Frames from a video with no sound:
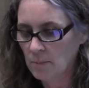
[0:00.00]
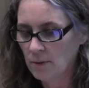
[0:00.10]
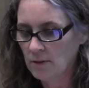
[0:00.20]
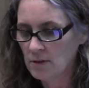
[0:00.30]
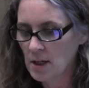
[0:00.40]

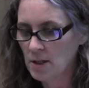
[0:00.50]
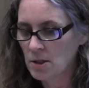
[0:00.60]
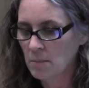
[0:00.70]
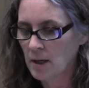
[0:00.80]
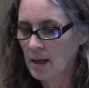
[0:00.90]

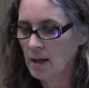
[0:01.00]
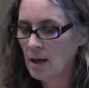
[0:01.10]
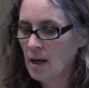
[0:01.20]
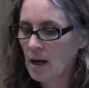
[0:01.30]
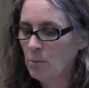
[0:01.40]
presentation, but I
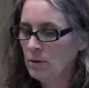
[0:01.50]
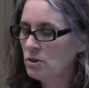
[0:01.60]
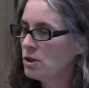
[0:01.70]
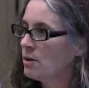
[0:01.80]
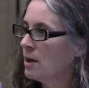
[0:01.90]

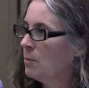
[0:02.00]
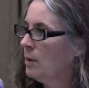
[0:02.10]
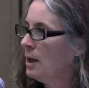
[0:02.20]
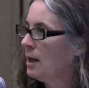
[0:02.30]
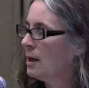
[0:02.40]
will share that
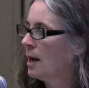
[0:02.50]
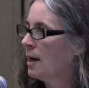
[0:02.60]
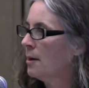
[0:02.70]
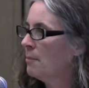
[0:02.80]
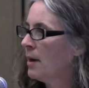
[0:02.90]
we
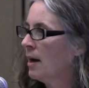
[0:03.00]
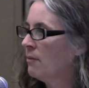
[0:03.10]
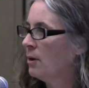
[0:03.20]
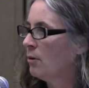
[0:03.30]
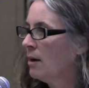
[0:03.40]

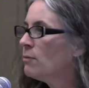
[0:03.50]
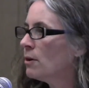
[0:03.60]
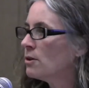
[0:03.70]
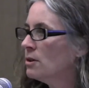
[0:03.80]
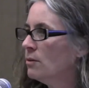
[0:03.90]
have the great
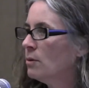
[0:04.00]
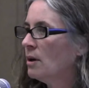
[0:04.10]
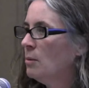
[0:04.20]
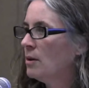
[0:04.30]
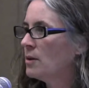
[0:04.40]
fortune of
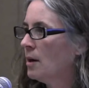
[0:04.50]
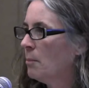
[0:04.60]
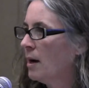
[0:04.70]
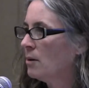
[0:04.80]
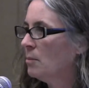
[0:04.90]
working with
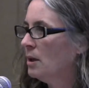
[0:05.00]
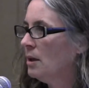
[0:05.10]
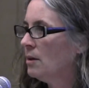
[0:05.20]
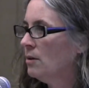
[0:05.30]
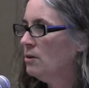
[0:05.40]
Tom
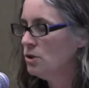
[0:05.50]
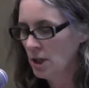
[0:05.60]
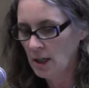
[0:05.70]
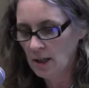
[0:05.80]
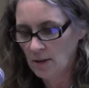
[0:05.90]
Bowerman here in
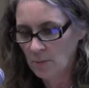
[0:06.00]
Eugene.